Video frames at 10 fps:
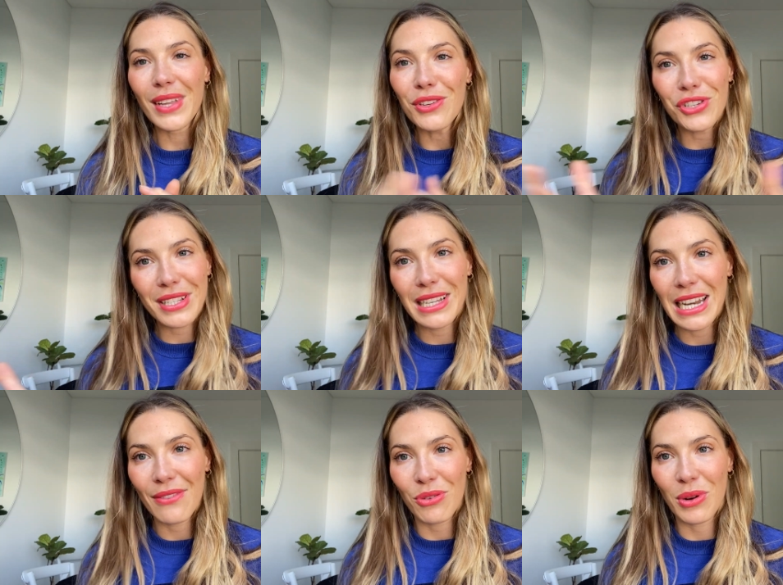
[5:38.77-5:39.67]
just let
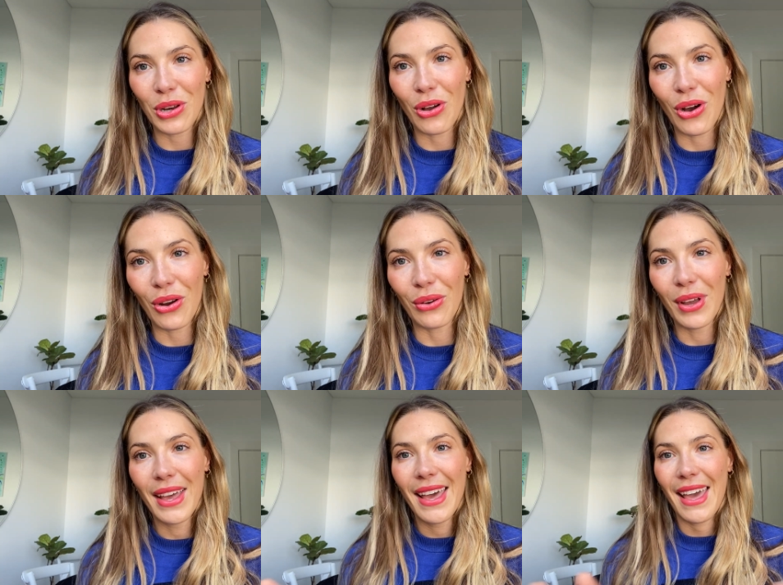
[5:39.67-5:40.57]
everyone know
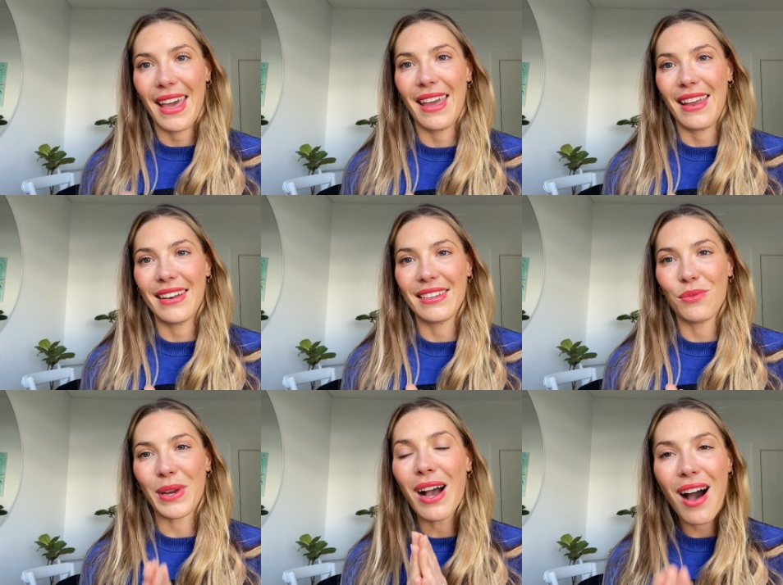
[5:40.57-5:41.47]
and
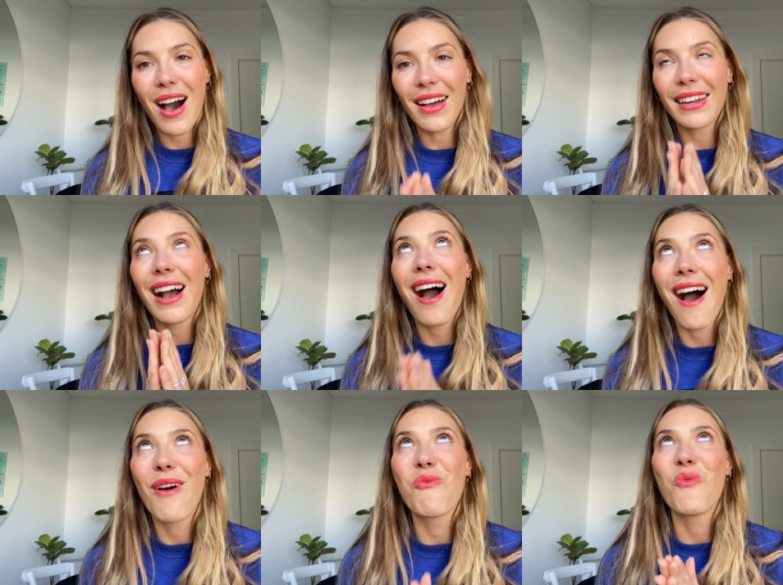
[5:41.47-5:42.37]
we can't,
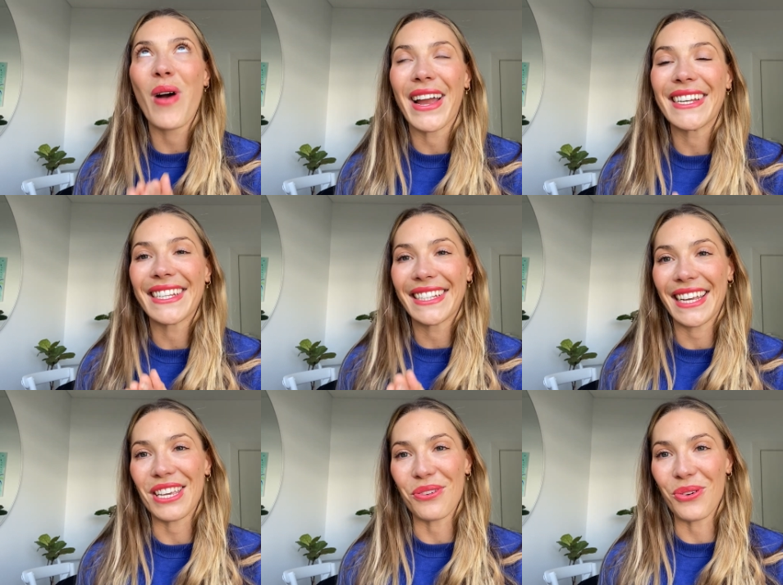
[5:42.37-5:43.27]
can't wait to
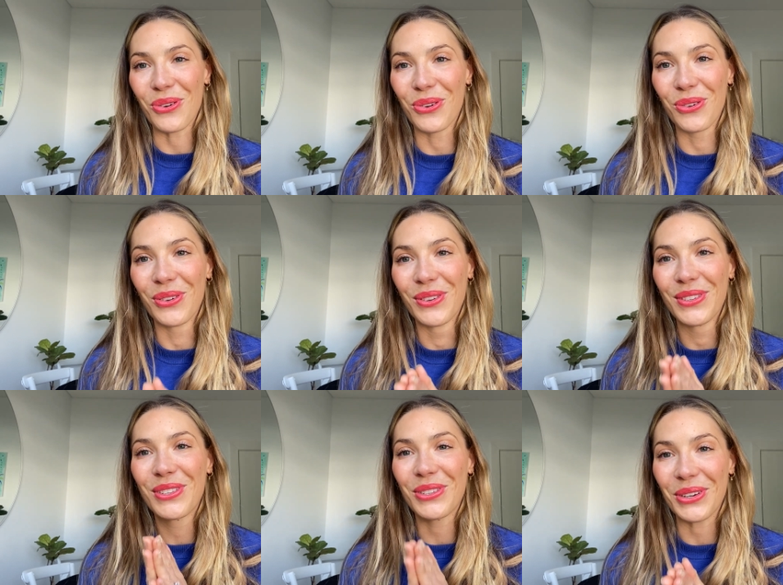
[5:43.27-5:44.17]
see you all
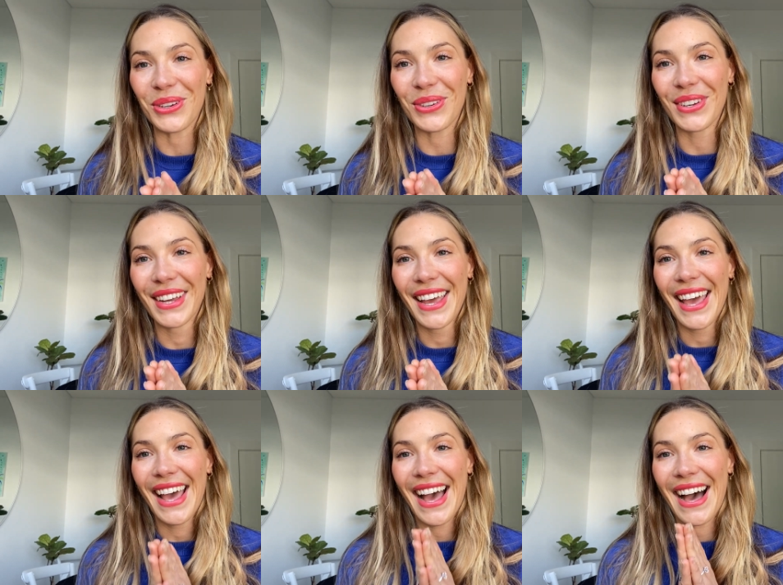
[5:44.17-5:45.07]
soon.
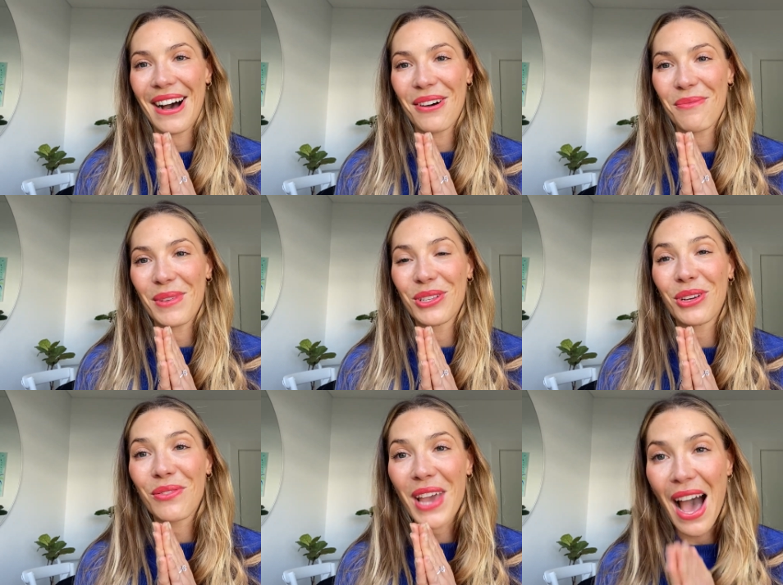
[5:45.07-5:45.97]
Um, so
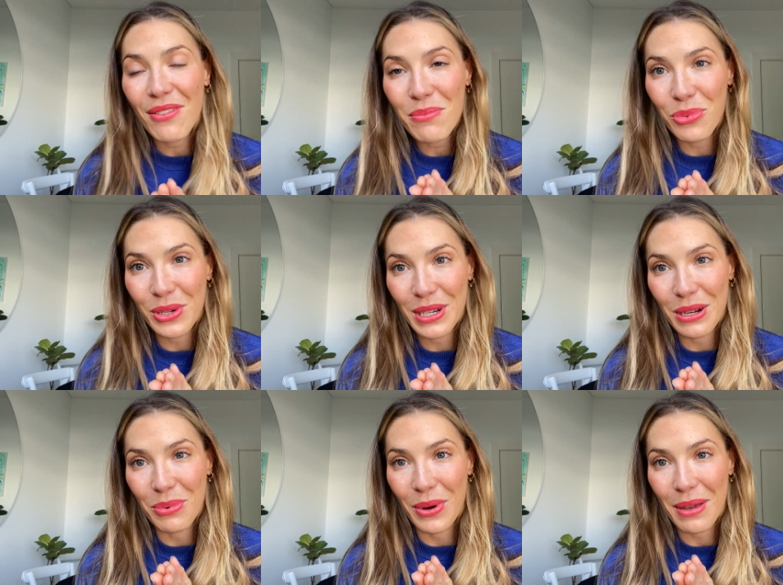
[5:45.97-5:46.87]
if you haven't booked an
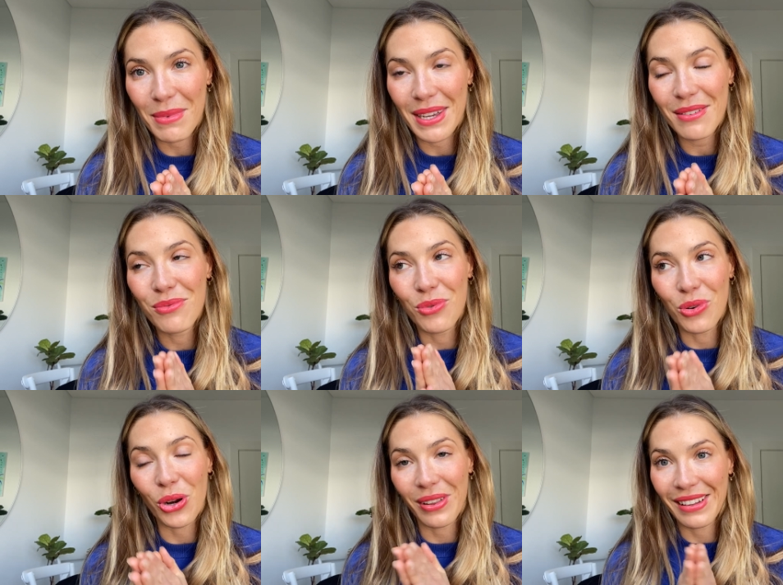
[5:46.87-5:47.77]
appointment or
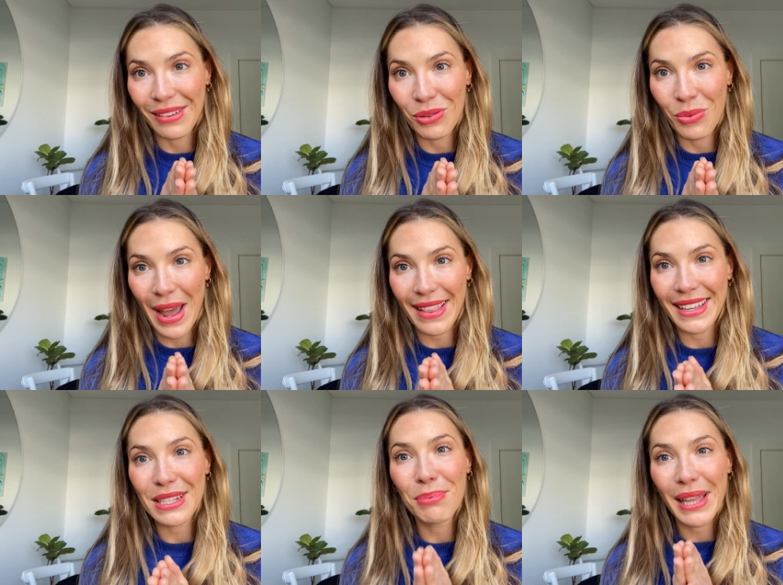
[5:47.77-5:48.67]
got on the, the wait
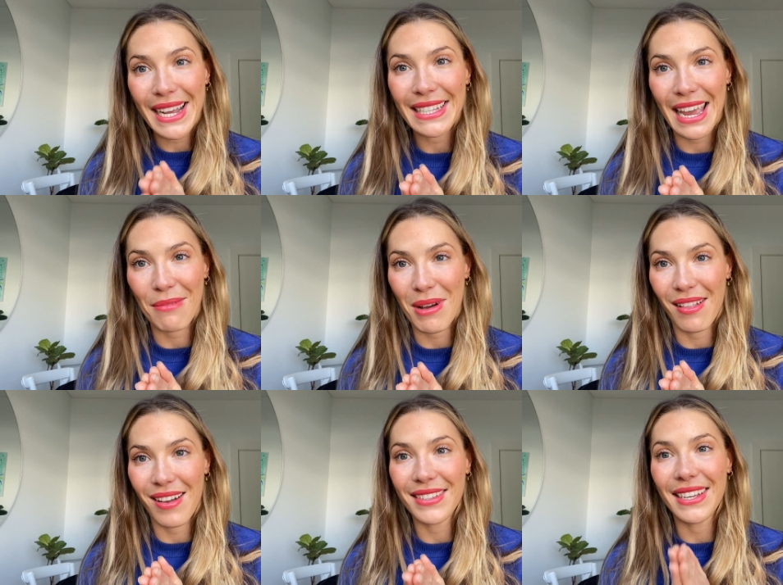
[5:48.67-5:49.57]
list, please email
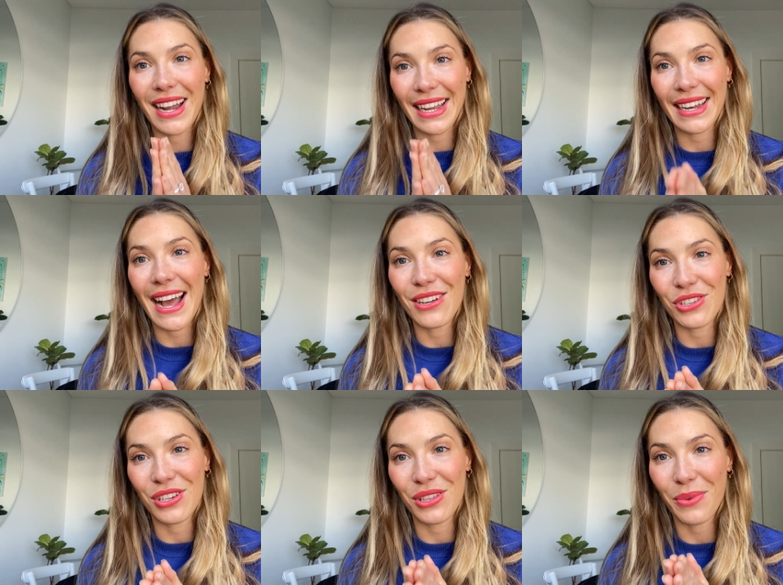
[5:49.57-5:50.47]
us and I can add you
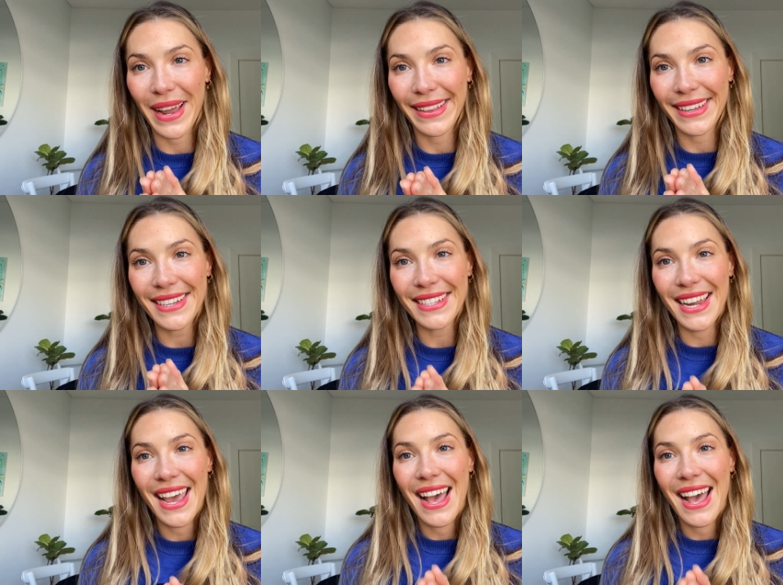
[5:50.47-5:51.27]
to the wait list.